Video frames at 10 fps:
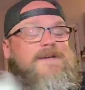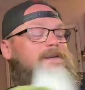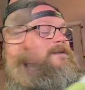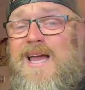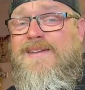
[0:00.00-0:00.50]

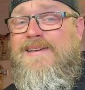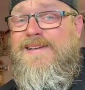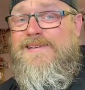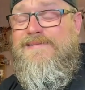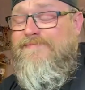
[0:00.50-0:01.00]
And
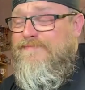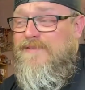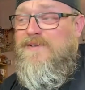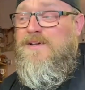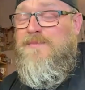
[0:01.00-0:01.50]
if
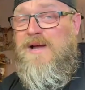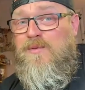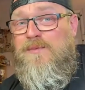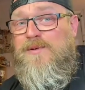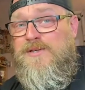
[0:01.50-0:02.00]
you're going to buy
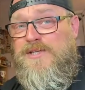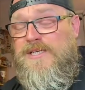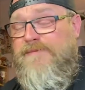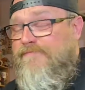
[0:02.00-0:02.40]
one plushie,